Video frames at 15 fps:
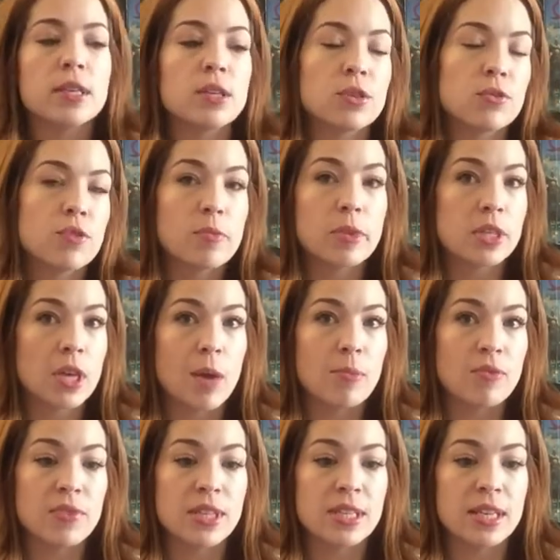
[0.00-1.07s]
either from the top
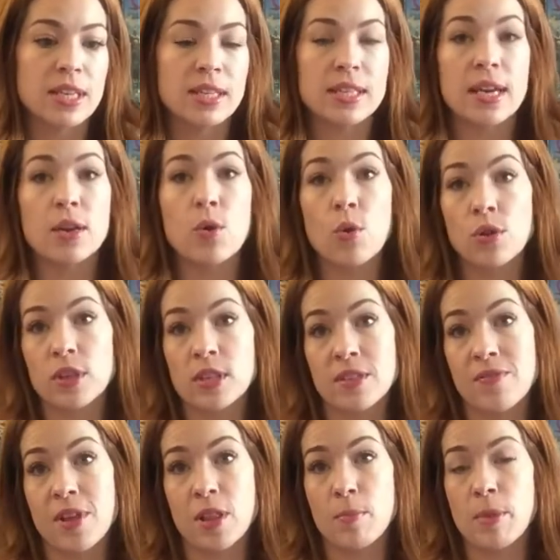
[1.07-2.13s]
of the city deck or the
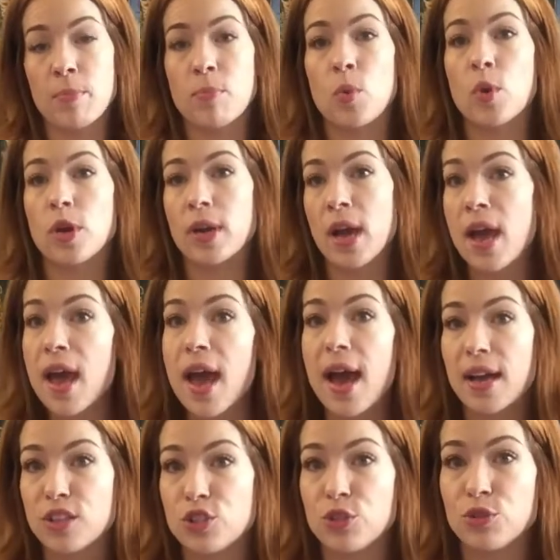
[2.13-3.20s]
development board
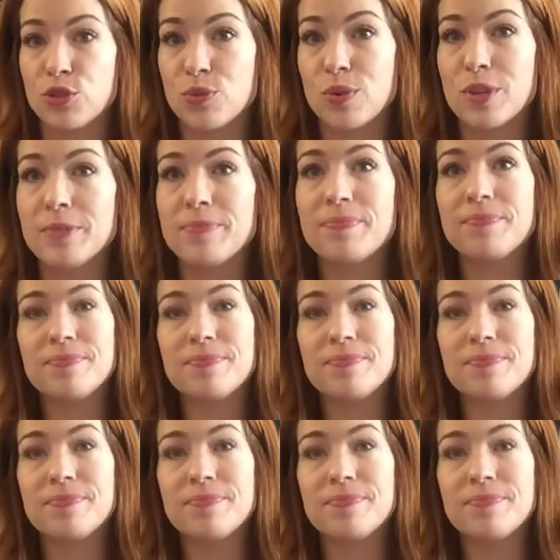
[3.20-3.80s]
as usual.